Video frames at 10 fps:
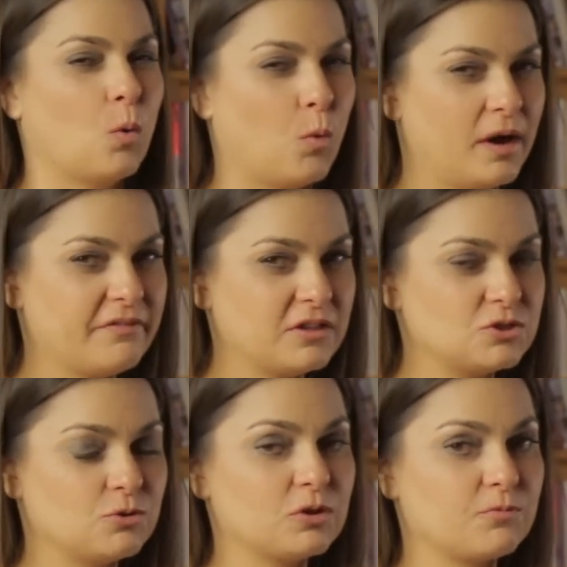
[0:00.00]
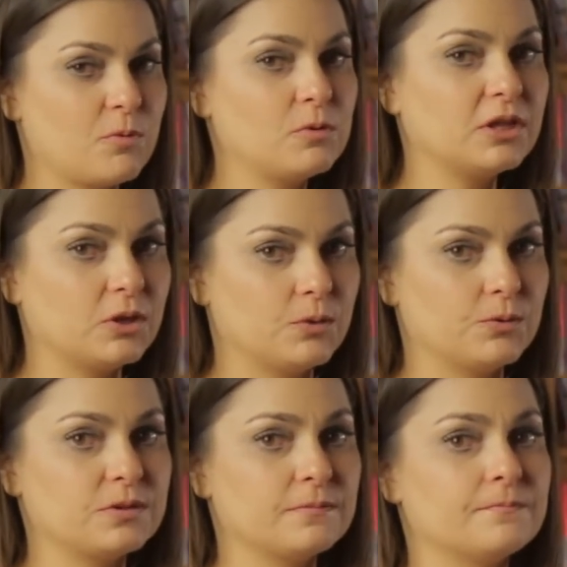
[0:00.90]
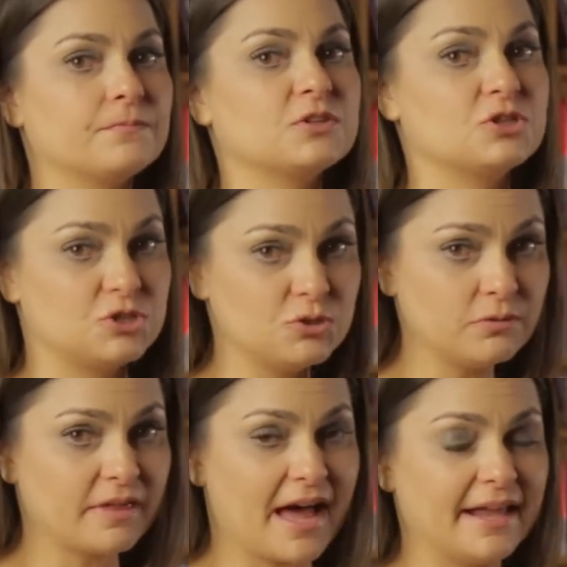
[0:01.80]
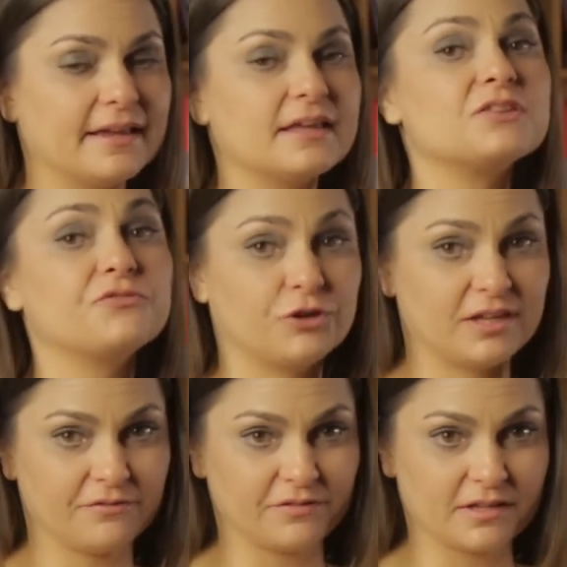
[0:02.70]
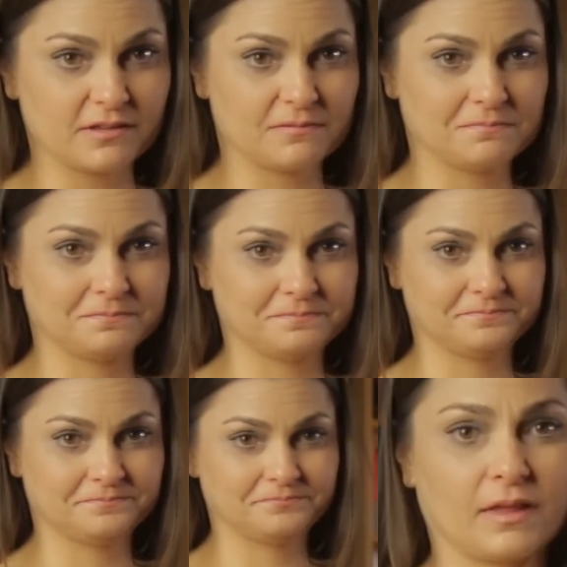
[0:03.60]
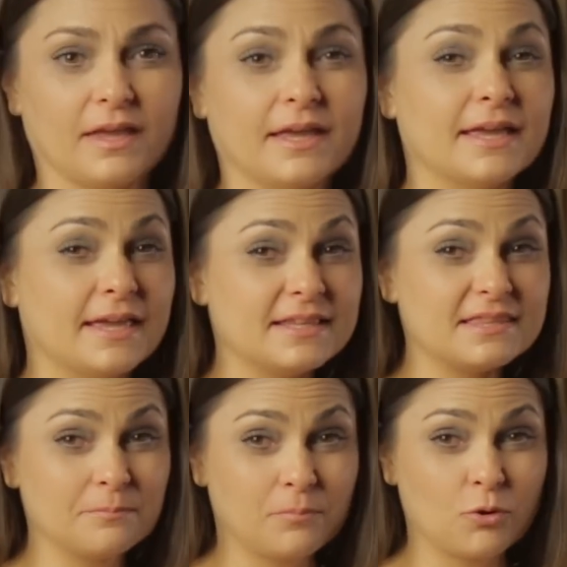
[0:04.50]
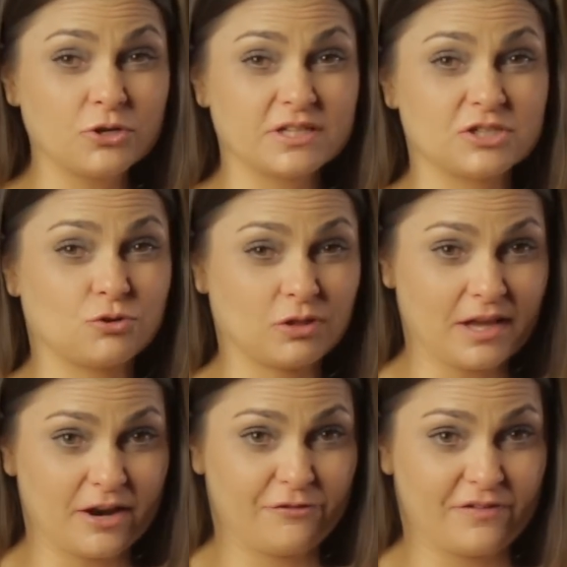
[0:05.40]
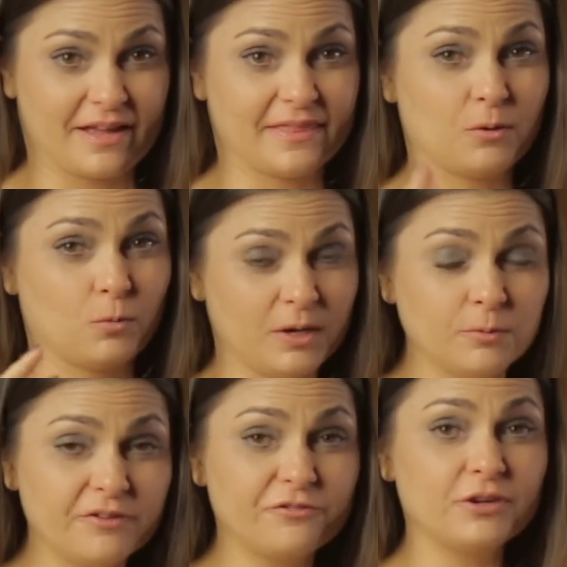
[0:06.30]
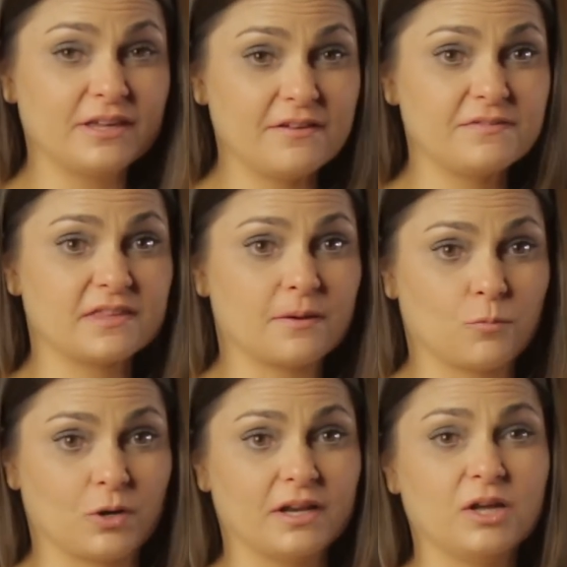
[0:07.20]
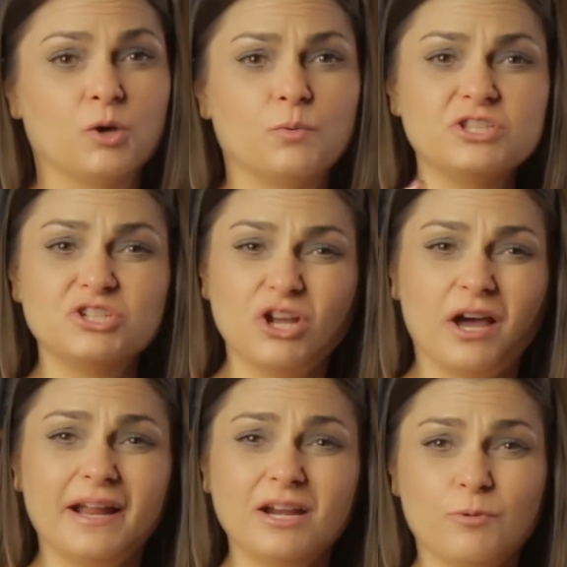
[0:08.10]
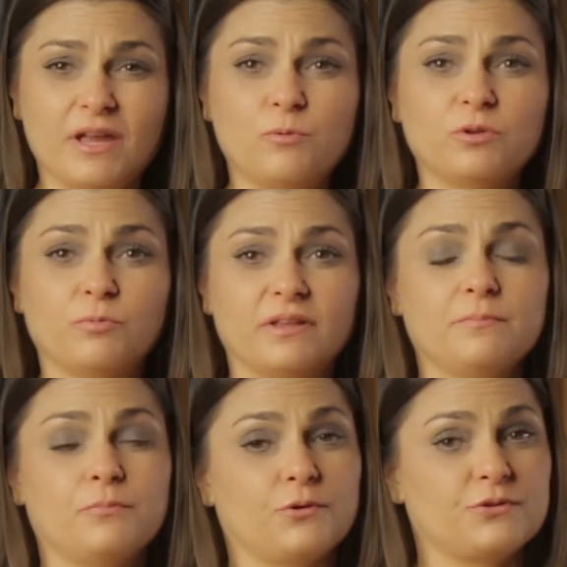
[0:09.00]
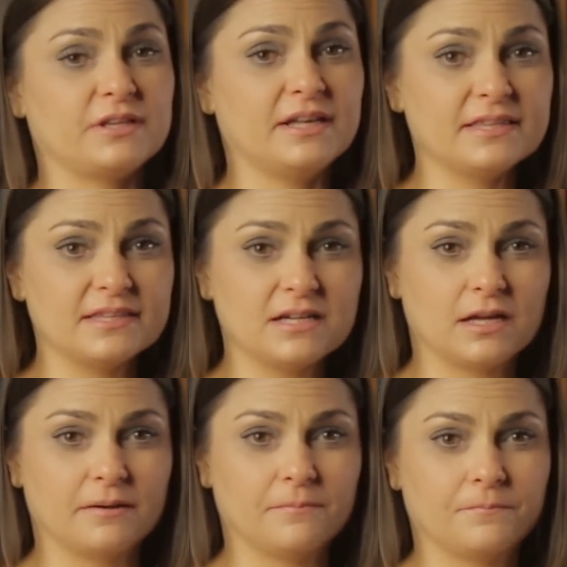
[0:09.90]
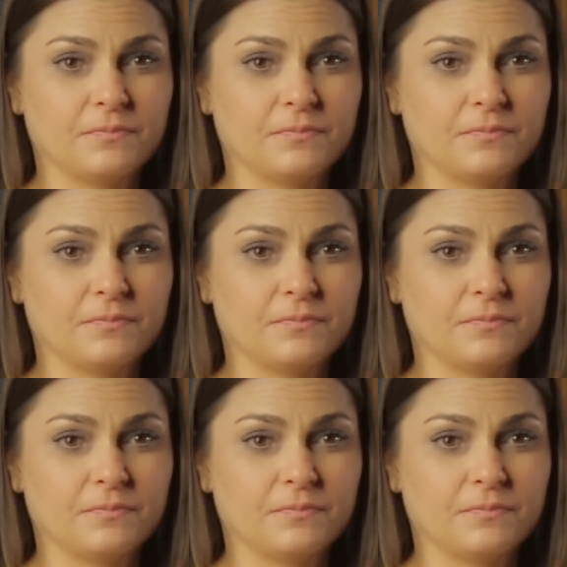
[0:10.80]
One of the tools we will use to do that is forgiveness. It is important to clarify that when we forgive someone, we do not agree with what the person has done.